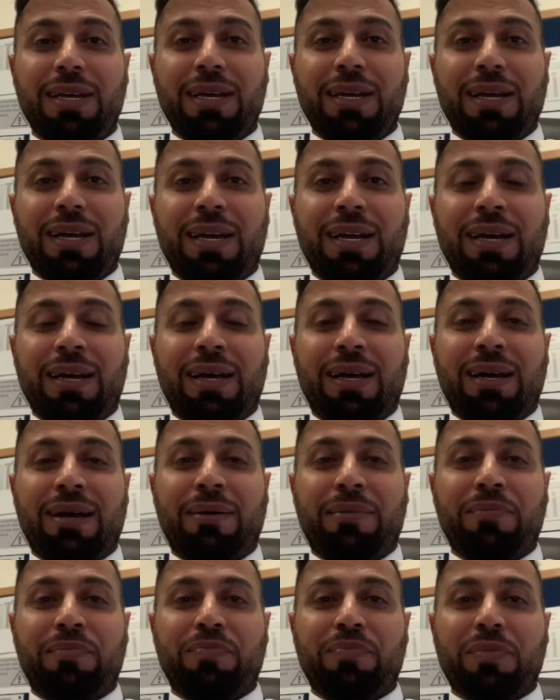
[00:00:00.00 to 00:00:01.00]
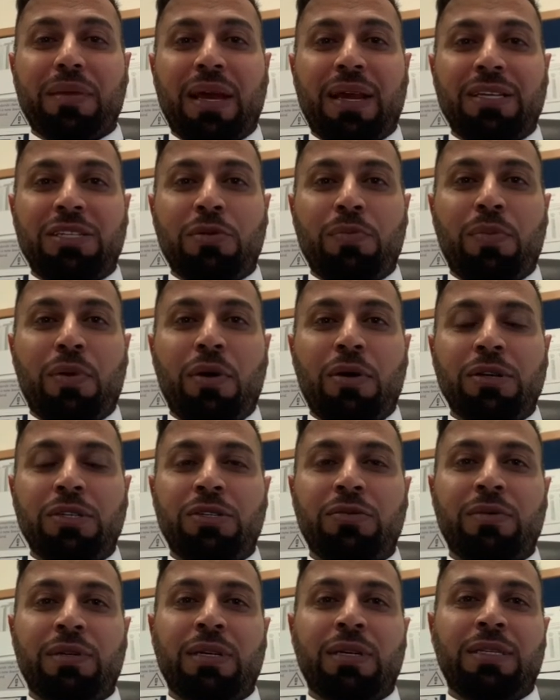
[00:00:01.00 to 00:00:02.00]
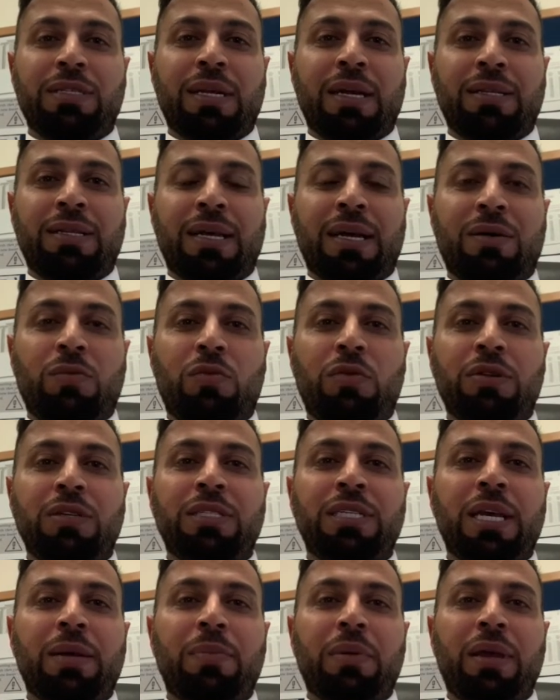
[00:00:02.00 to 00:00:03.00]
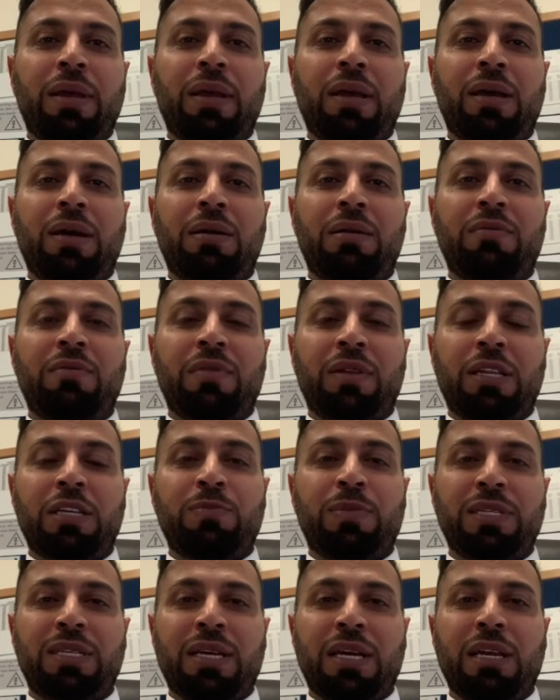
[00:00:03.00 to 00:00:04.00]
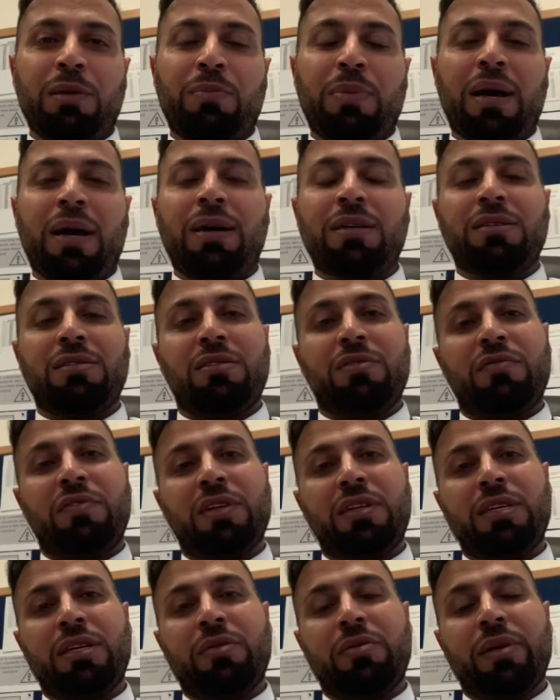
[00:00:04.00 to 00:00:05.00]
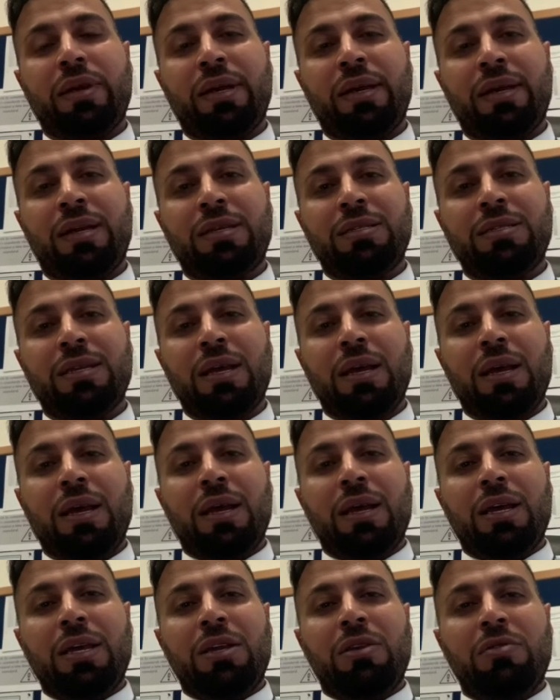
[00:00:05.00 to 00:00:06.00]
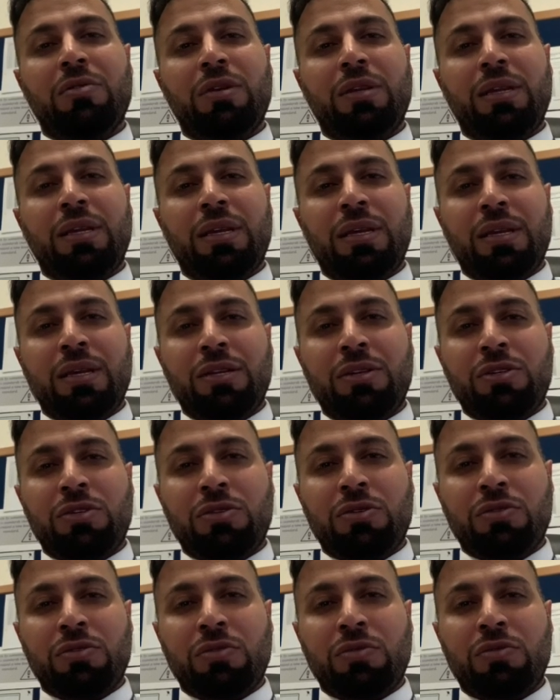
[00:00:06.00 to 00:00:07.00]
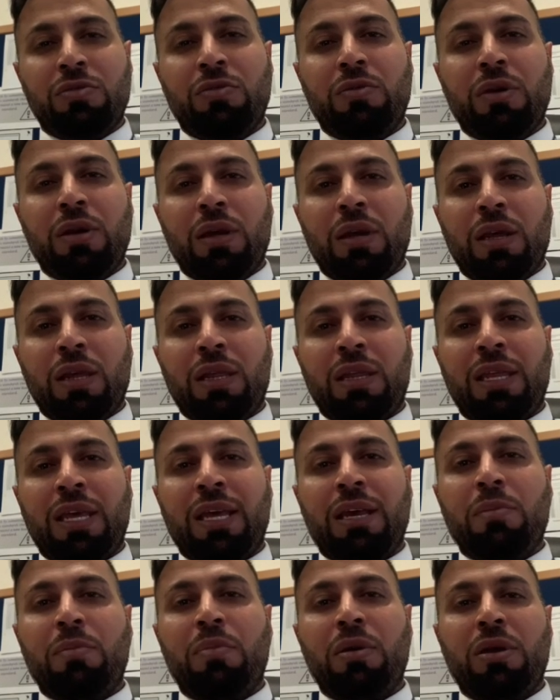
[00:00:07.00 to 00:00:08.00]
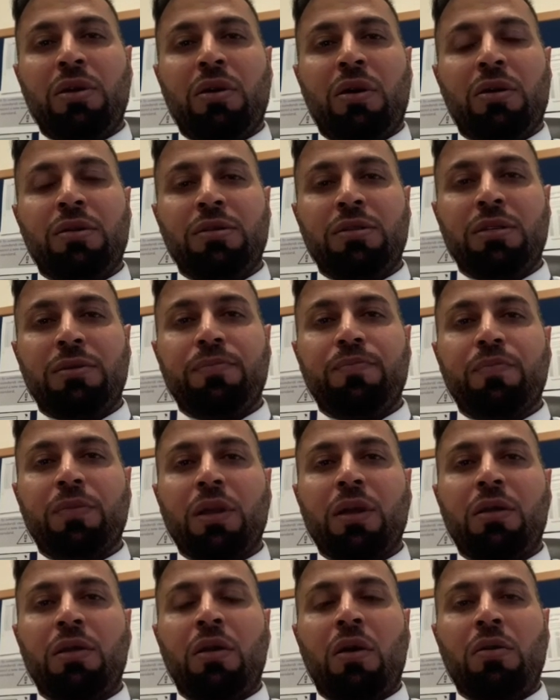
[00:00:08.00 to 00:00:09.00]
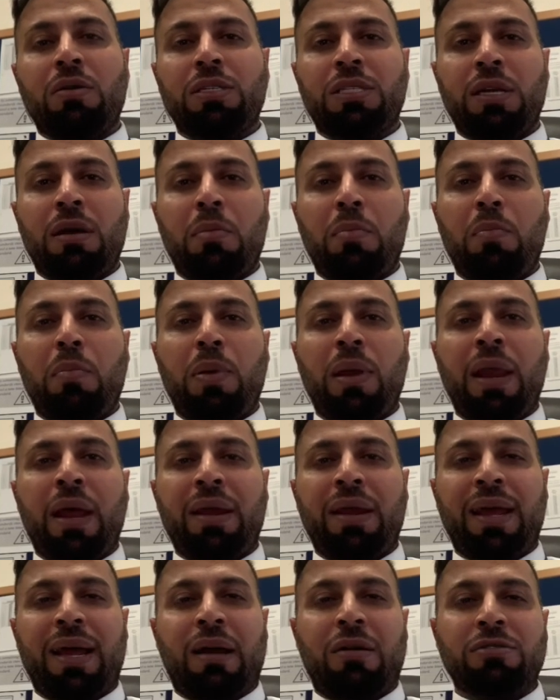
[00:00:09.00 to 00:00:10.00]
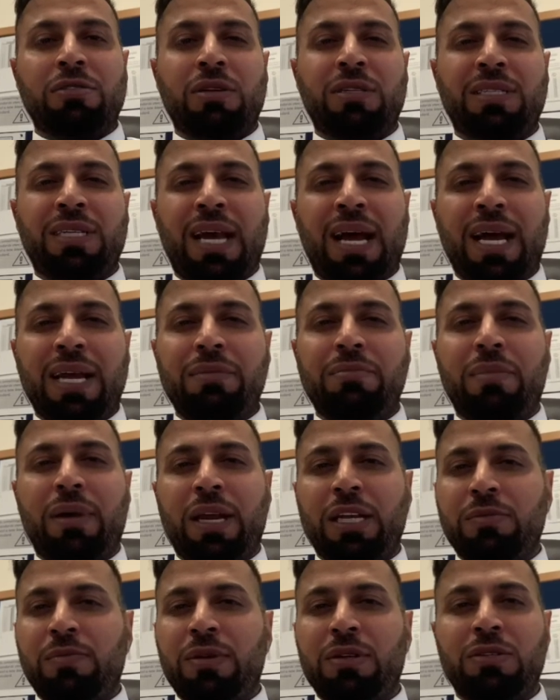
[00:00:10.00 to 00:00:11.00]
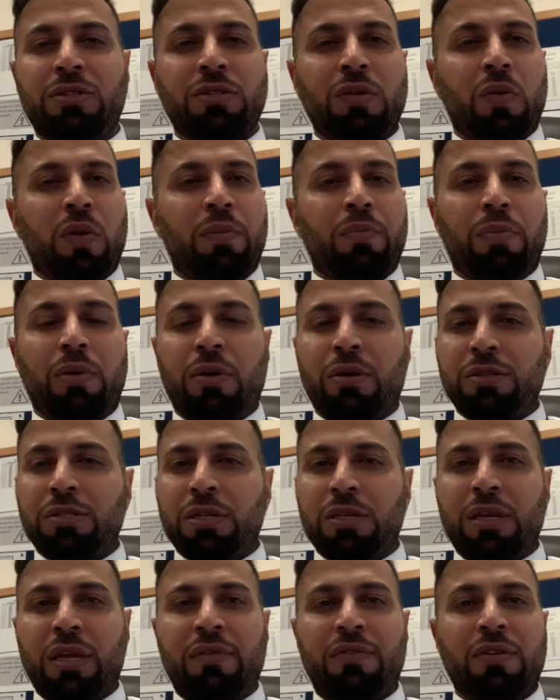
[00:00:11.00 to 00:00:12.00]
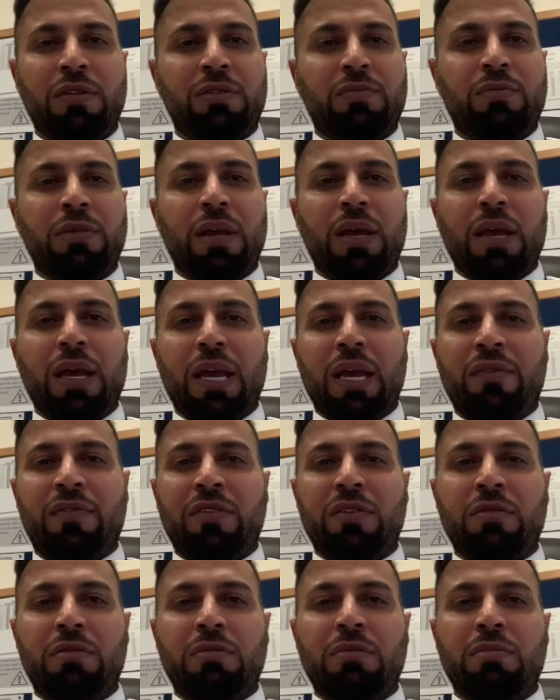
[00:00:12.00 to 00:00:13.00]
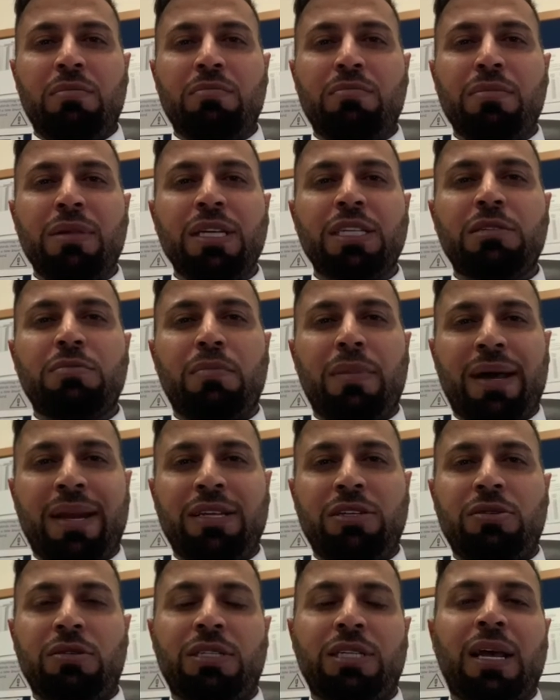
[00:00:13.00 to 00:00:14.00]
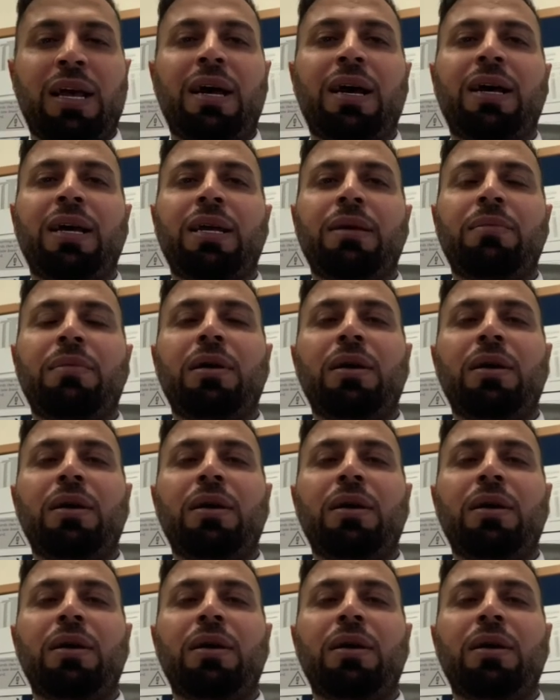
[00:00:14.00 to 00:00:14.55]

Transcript: And it's important to understand that. One tip here in this particular part of the video is you need to think beyond, long-term, plan out. So time management is so important. If you mismanage your time,